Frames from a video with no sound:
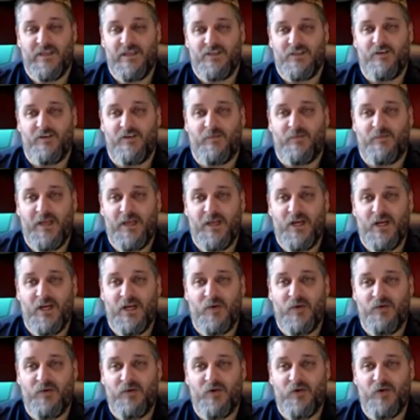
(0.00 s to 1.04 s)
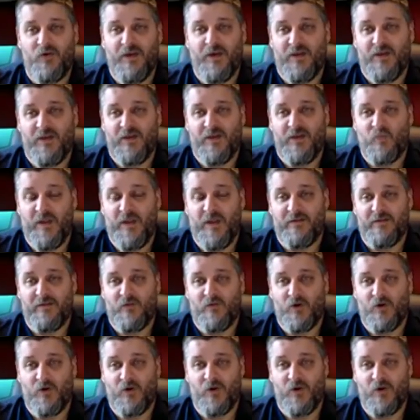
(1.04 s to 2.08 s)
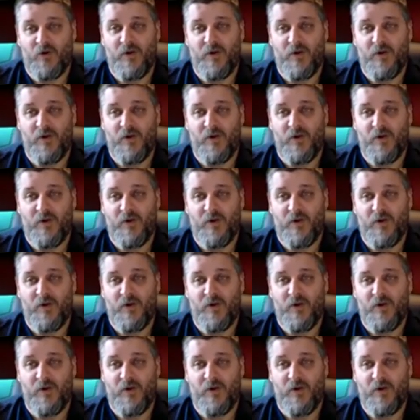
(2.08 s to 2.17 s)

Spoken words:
So from here we would go ahead and wait for